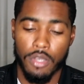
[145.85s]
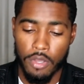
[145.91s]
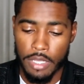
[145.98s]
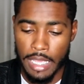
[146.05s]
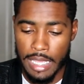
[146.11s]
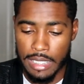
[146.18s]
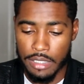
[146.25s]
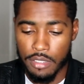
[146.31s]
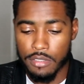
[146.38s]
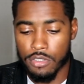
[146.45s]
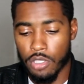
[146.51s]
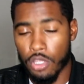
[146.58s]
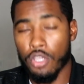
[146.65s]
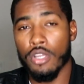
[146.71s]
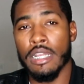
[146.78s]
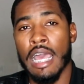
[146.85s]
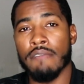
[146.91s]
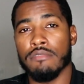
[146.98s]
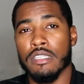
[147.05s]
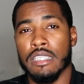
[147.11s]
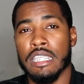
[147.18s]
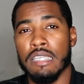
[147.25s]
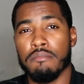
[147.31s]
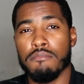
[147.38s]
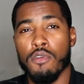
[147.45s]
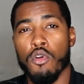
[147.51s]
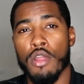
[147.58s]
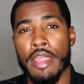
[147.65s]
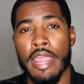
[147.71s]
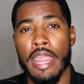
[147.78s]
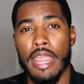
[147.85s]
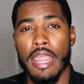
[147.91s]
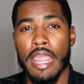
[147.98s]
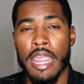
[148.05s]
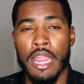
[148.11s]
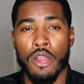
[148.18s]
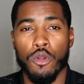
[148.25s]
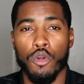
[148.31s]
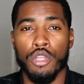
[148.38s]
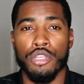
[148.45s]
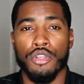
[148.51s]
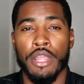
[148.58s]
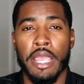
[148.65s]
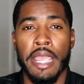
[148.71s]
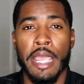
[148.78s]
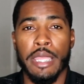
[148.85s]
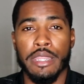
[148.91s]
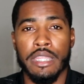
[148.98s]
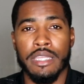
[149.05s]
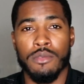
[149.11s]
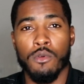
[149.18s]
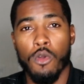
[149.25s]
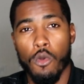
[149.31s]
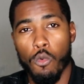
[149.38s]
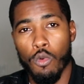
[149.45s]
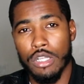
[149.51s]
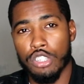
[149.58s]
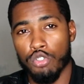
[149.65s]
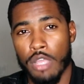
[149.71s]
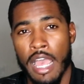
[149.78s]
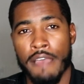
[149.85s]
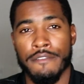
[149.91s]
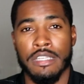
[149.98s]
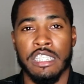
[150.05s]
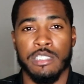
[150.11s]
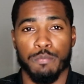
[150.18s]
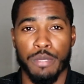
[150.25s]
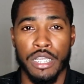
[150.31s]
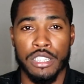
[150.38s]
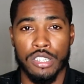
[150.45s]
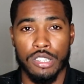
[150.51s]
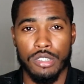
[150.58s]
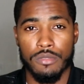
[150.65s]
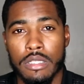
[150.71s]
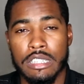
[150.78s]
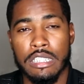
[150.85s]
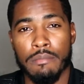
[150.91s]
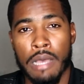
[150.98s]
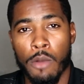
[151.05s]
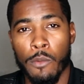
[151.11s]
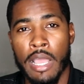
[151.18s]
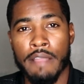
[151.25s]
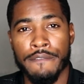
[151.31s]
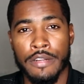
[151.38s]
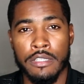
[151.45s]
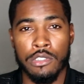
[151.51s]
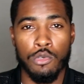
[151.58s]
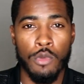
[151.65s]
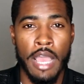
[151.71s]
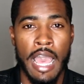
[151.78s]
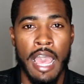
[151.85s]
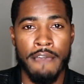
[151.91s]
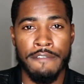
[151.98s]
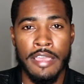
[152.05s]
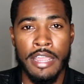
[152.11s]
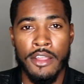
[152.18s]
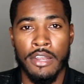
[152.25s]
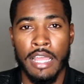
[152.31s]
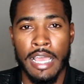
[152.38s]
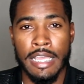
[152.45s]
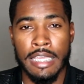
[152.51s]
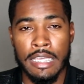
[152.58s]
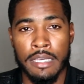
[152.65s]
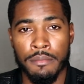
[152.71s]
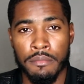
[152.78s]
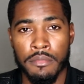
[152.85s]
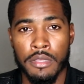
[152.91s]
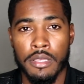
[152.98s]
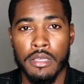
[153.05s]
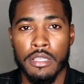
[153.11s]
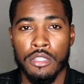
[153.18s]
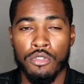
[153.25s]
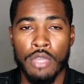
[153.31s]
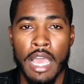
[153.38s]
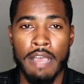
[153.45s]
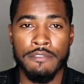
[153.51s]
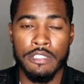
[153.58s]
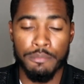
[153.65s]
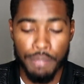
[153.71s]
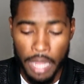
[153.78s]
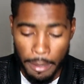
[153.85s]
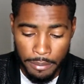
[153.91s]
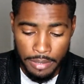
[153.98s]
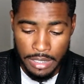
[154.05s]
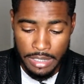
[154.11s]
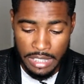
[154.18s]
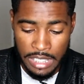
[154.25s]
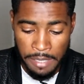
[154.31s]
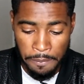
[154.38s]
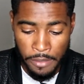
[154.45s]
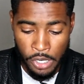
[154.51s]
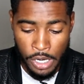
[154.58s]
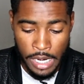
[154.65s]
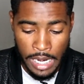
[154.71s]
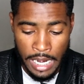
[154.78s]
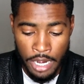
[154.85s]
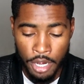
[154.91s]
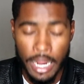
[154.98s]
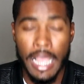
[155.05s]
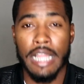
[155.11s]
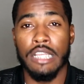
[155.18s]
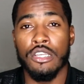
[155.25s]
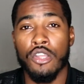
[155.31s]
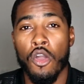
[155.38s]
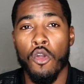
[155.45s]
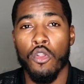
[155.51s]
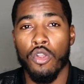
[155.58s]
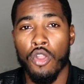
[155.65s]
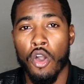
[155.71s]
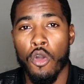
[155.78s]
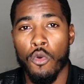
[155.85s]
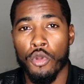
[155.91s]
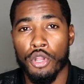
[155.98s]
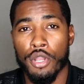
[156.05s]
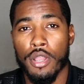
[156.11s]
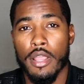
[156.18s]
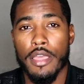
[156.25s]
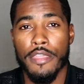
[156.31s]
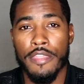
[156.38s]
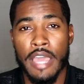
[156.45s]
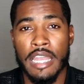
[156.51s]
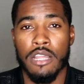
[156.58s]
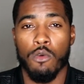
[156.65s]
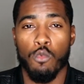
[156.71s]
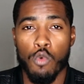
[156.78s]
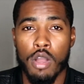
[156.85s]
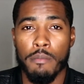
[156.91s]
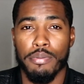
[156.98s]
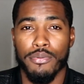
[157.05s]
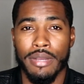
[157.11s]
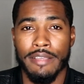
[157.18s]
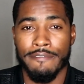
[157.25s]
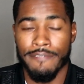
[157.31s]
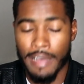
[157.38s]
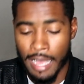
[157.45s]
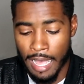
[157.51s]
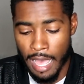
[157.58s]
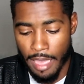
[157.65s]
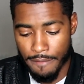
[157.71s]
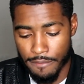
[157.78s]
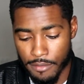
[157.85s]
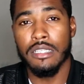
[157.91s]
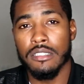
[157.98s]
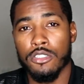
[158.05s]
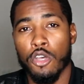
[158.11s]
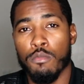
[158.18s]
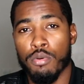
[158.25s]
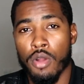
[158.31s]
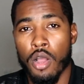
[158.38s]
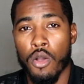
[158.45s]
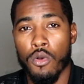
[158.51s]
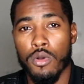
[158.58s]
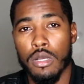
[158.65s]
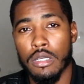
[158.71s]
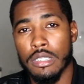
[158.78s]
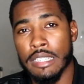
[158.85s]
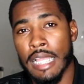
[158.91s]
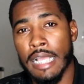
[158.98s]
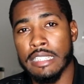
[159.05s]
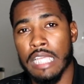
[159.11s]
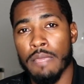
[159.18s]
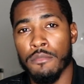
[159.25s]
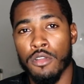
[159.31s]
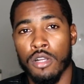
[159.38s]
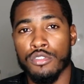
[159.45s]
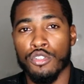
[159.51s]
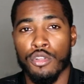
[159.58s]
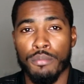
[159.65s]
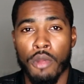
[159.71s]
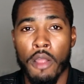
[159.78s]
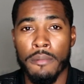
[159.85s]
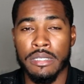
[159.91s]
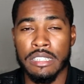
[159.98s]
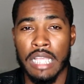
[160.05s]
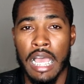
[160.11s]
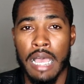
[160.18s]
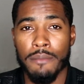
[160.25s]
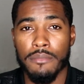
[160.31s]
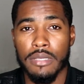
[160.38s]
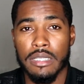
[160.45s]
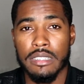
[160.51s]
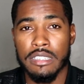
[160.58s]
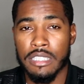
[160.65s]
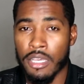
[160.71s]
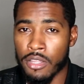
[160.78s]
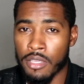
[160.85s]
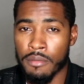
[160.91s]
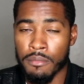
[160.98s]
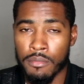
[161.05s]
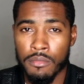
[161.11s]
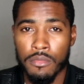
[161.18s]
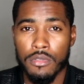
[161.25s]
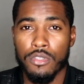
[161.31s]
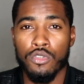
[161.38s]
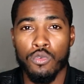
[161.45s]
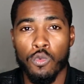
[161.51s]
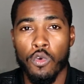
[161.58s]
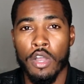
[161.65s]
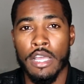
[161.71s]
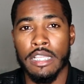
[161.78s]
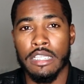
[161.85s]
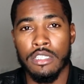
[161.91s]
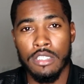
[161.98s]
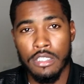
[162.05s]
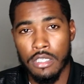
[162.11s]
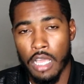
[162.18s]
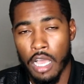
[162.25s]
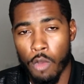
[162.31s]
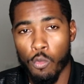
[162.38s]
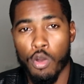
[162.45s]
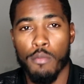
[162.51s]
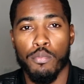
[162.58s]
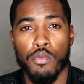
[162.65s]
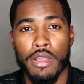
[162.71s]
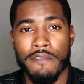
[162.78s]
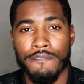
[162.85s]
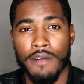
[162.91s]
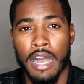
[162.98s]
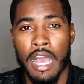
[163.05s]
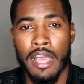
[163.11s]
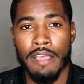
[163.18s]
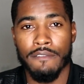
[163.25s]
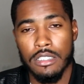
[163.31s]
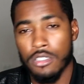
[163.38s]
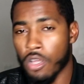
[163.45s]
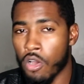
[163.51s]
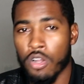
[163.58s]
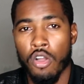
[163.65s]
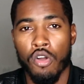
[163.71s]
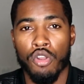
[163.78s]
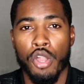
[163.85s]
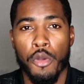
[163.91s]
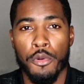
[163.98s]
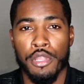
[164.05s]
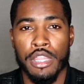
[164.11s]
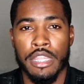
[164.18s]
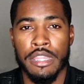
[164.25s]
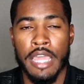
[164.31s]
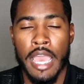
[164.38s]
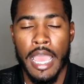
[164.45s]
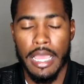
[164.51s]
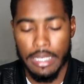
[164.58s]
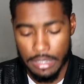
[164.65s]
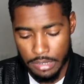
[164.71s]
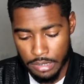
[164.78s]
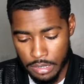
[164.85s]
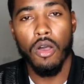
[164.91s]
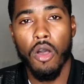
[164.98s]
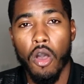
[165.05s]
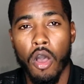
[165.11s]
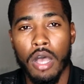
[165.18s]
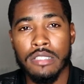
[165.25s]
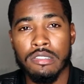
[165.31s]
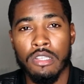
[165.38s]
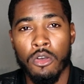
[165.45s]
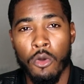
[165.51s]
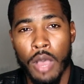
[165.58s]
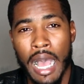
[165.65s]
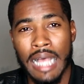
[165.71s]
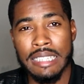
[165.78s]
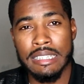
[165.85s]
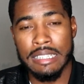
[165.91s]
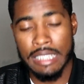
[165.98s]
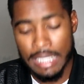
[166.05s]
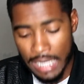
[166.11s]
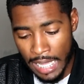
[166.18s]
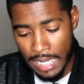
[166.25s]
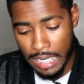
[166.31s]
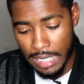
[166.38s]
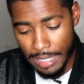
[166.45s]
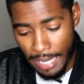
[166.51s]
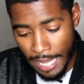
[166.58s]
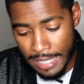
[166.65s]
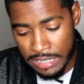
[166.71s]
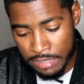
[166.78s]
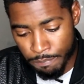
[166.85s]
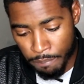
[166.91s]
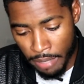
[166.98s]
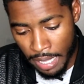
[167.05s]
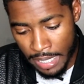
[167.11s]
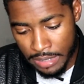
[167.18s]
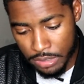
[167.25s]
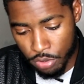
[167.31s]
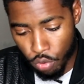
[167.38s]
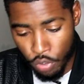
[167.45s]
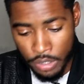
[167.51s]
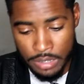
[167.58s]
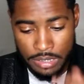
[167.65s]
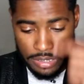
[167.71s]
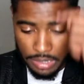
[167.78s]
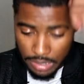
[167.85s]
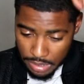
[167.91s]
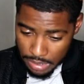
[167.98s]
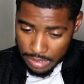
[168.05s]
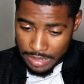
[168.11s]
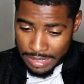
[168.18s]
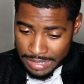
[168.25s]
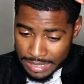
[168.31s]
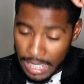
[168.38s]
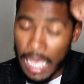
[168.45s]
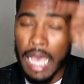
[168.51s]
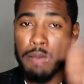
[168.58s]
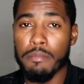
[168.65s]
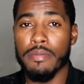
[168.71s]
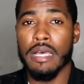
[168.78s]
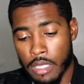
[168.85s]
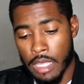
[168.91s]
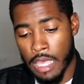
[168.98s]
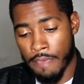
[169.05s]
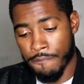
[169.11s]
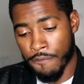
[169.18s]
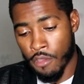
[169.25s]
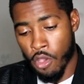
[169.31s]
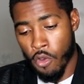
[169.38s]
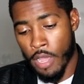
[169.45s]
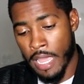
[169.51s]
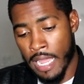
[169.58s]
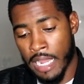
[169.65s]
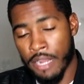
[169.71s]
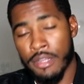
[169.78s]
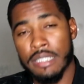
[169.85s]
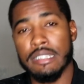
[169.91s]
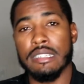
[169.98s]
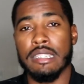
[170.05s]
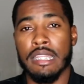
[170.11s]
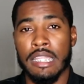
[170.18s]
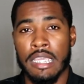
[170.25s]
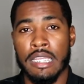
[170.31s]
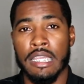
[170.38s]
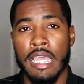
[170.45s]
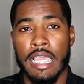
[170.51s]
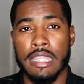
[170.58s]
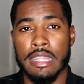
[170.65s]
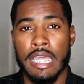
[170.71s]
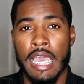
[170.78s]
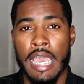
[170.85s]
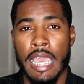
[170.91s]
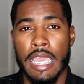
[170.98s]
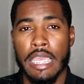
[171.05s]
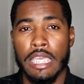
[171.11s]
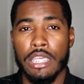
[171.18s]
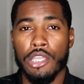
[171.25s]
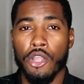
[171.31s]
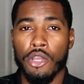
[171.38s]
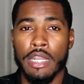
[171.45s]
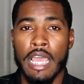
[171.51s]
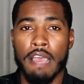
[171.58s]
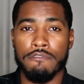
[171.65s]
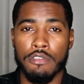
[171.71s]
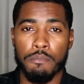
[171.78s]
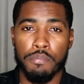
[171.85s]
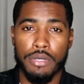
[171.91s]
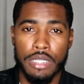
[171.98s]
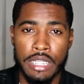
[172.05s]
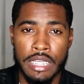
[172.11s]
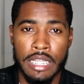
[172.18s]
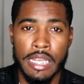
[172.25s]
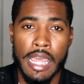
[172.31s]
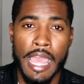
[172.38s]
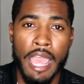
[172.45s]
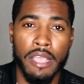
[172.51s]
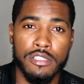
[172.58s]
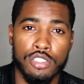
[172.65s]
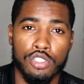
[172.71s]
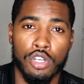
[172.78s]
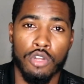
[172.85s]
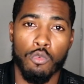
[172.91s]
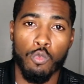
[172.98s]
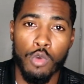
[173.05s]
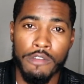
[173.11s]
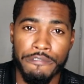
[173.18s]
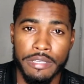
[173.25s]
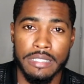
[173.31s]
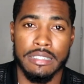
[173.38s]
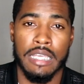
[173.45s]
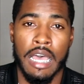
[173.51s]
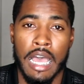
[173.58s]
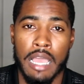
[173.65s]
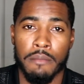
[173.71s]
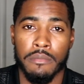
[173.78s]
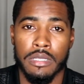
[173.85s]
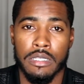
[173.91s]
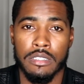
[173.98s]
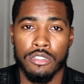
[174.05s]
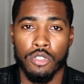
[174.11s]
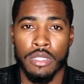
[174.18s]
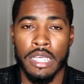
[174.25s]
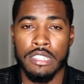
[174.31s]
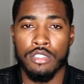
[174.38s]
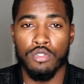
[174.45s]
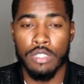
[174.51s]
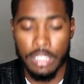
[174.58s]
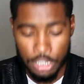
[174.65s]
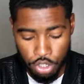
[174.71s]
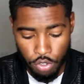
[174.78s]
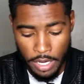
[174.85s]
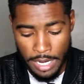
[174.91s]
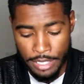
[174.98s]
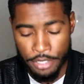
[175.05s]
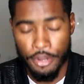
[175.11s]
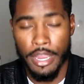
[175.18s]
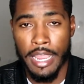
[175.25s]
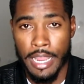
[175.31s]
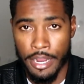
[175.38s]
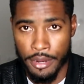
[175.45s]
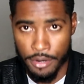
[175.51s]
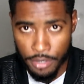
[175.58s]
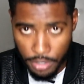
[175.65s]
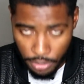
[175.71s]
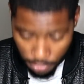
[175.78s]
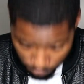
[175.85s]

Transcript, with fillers: okay? So you're gonna have to keep more hair on your head than what you have in this picture. To my wavers who have hair like him, you have to probably keep your hair at no lower than a 1.5. So bro, next time you go to the barbershop, tell them you want a 1.5. Don't go lower than that. Also, I see like a light spot towards the top. If your hair is thin like that, you're gonna have to put in extra wolfing time so that you can train your hair.